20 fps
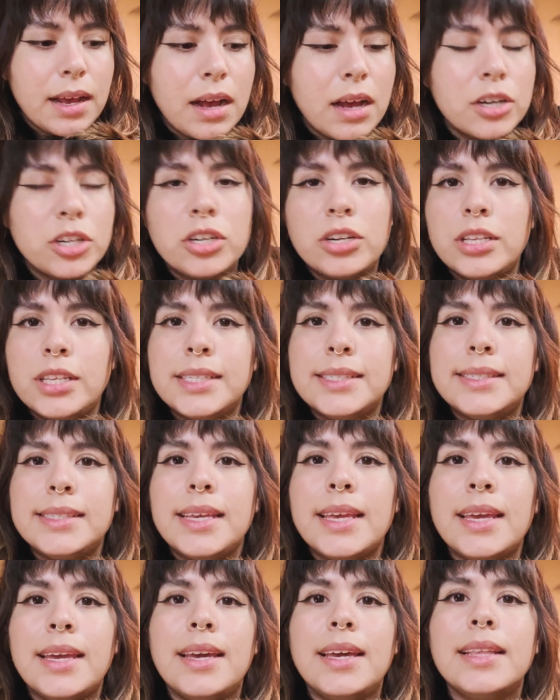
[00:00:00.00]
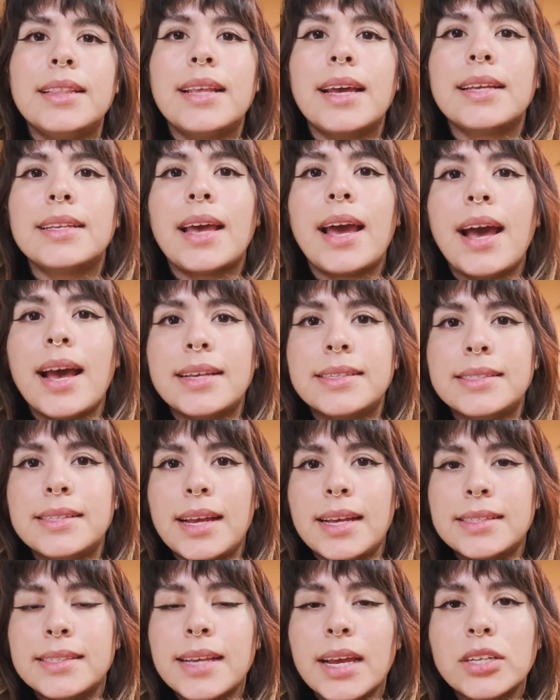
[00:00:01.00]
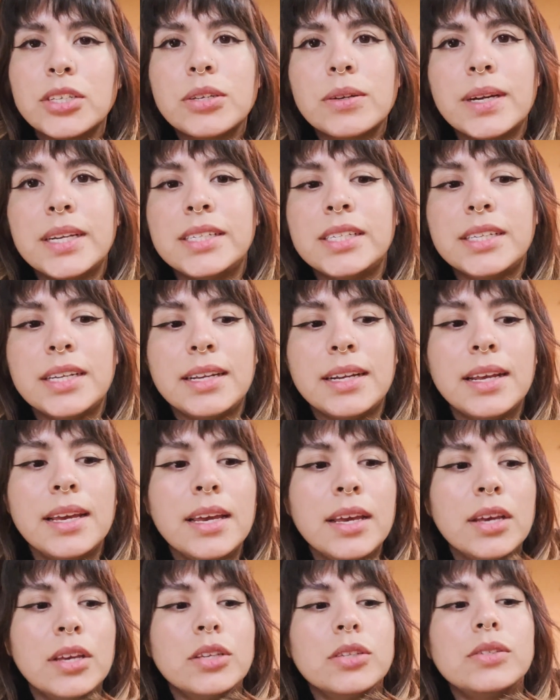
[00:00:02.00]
under the sink that has that saturation,